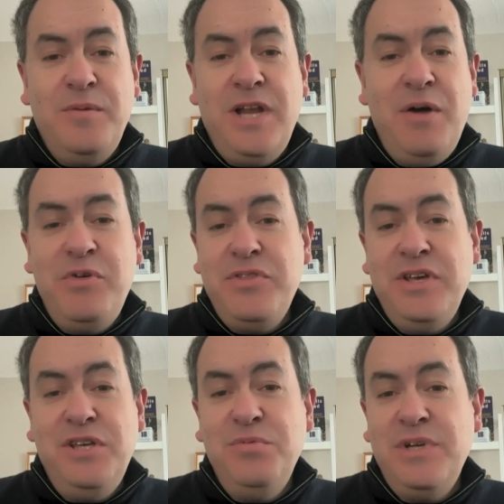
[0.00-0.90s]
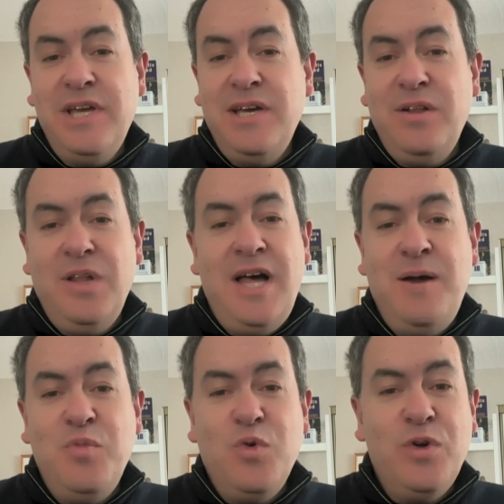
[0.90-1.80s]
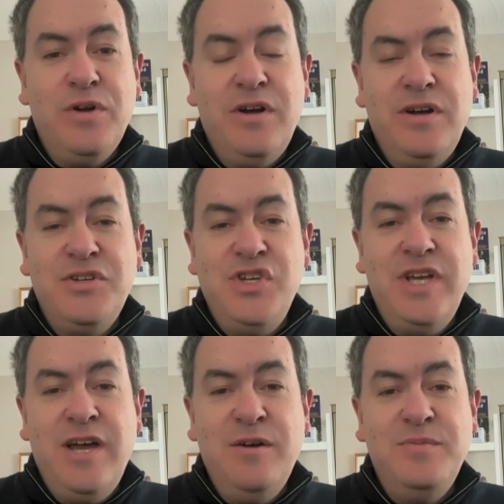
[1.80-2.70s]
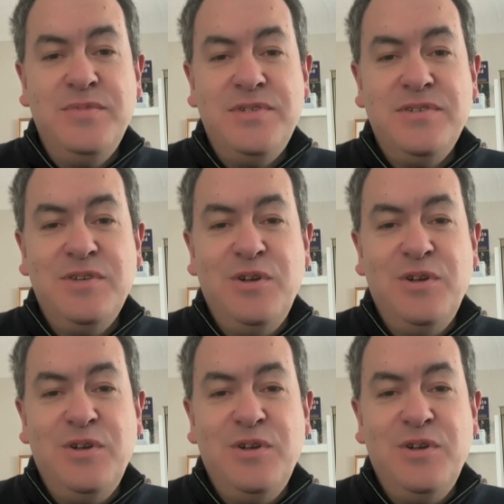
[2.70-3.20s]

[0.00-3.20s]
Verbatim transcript: I mean, I would think you would get a lot more uh, GMs,